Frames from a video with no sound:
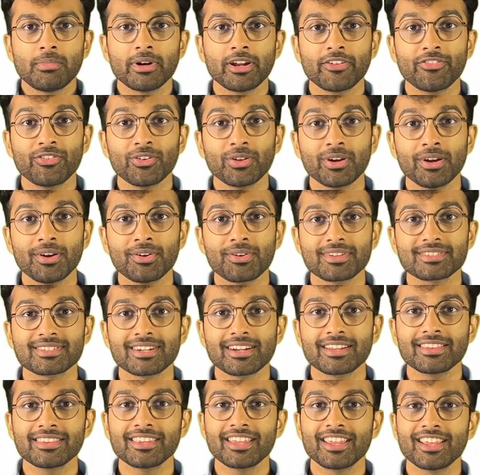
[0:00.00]
But if you're
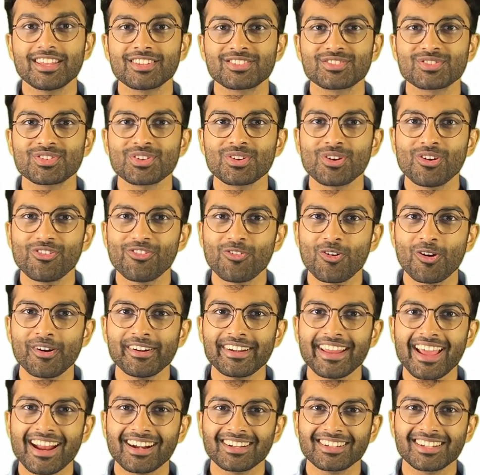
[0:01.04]
interested in the history of war
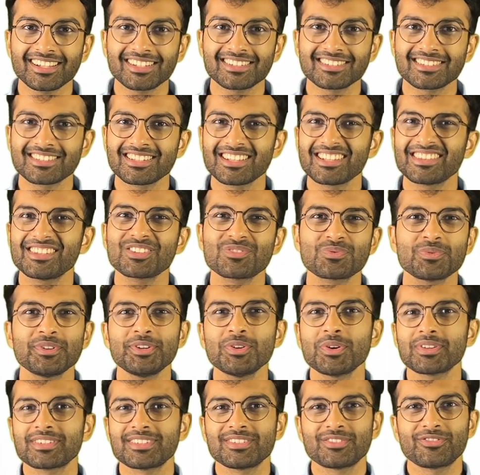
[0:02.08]
tactics, this
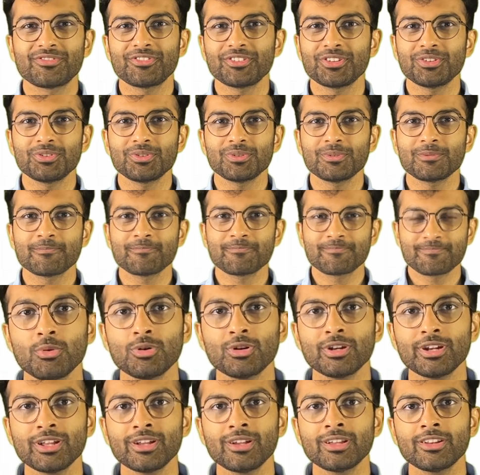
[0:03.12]
video isn't for you. I'm
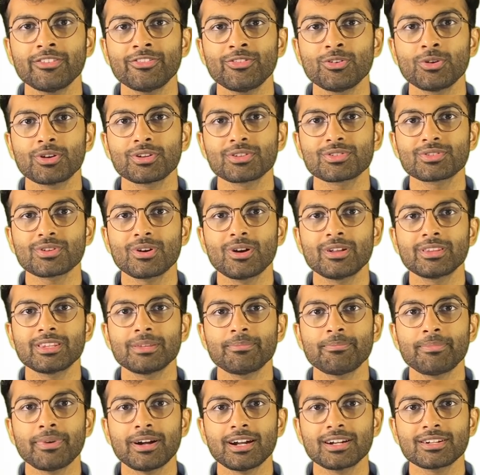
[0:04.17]
only gonna focus on the
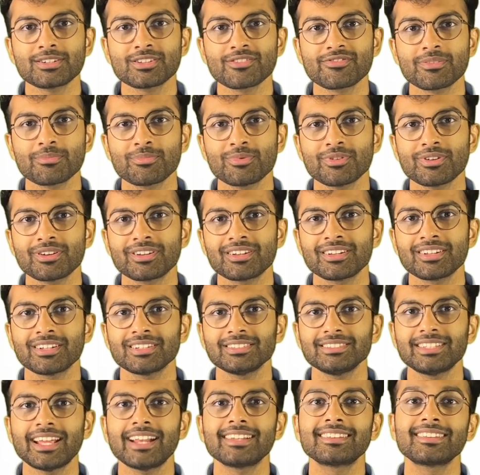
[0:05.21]
parts of the book
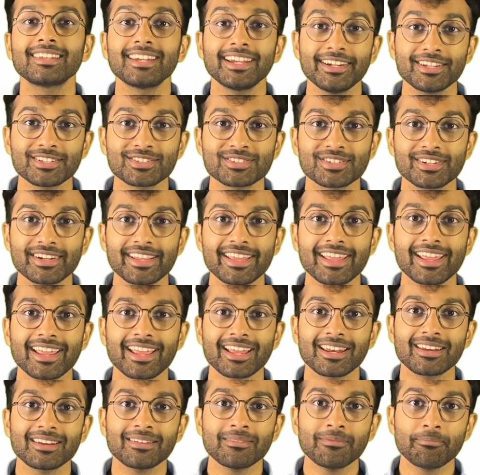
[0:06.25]
that the leaders today
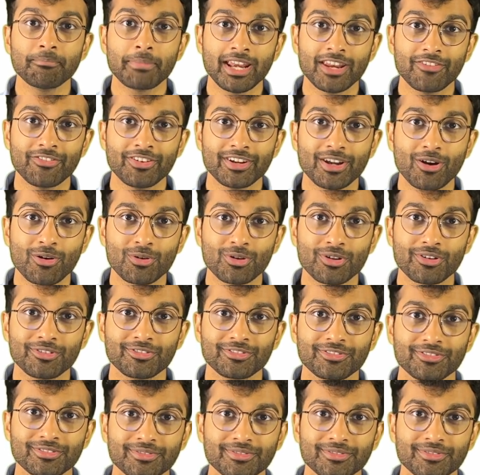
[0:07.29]
can benefit out of.